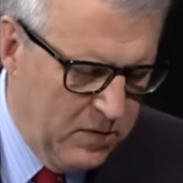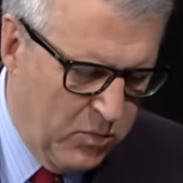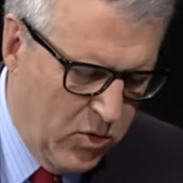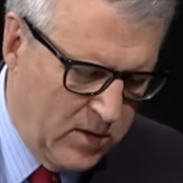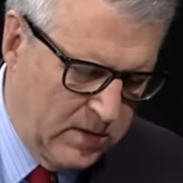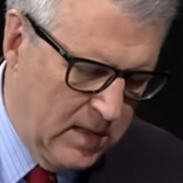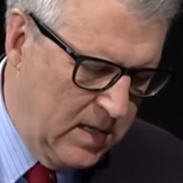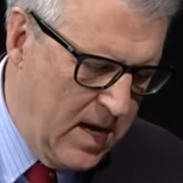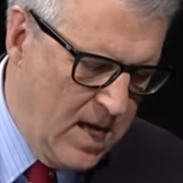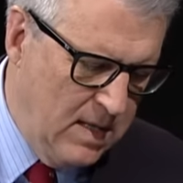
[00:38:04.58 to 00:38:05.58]
David Brooks, in
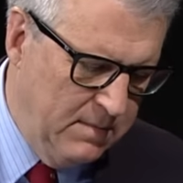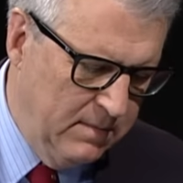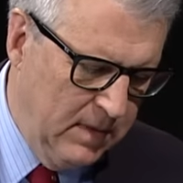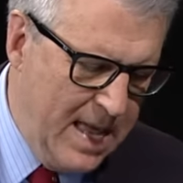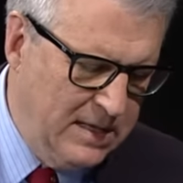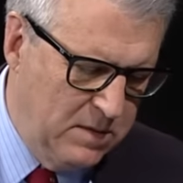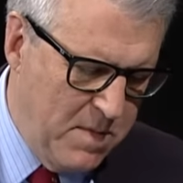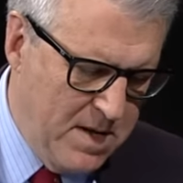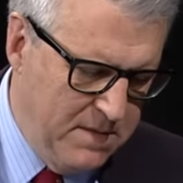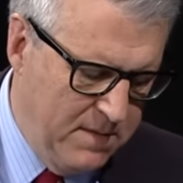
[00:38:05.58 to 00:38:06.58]
a column last
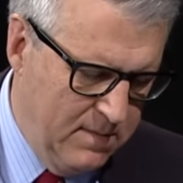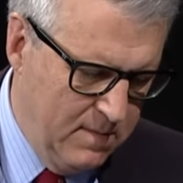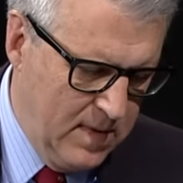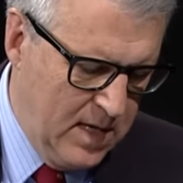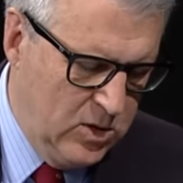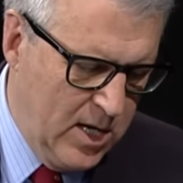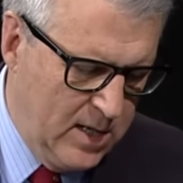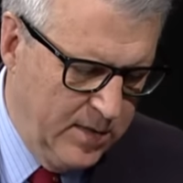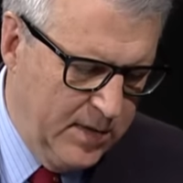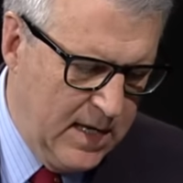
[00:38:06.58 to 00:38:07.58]
month,
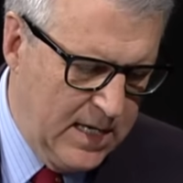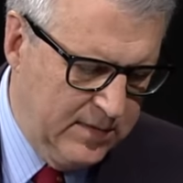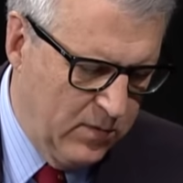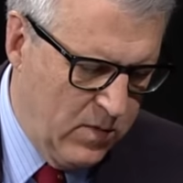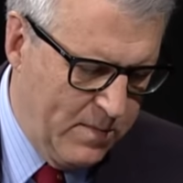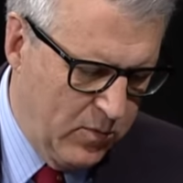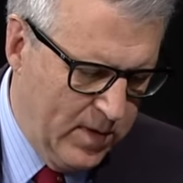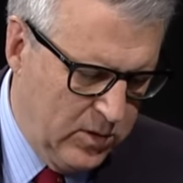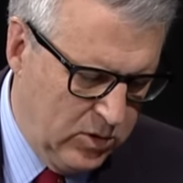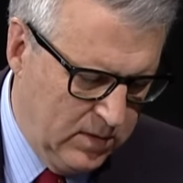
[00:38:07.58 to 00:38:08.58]
entitled The Case for
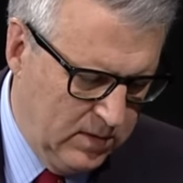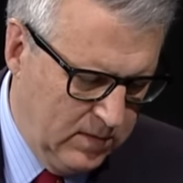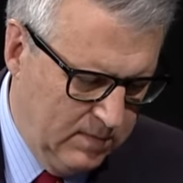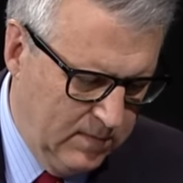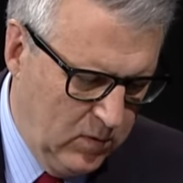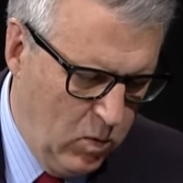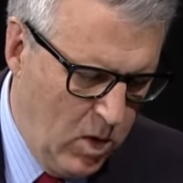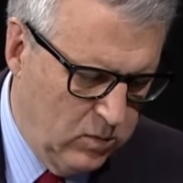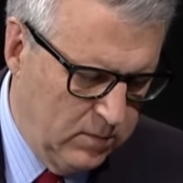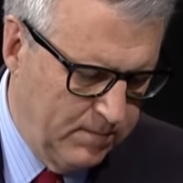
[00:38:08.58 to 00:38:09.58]
Reparations.
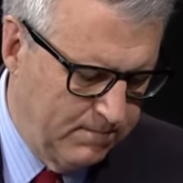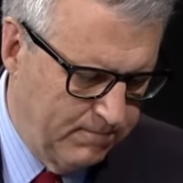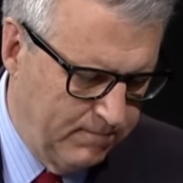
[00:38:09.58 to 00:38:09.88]
Quote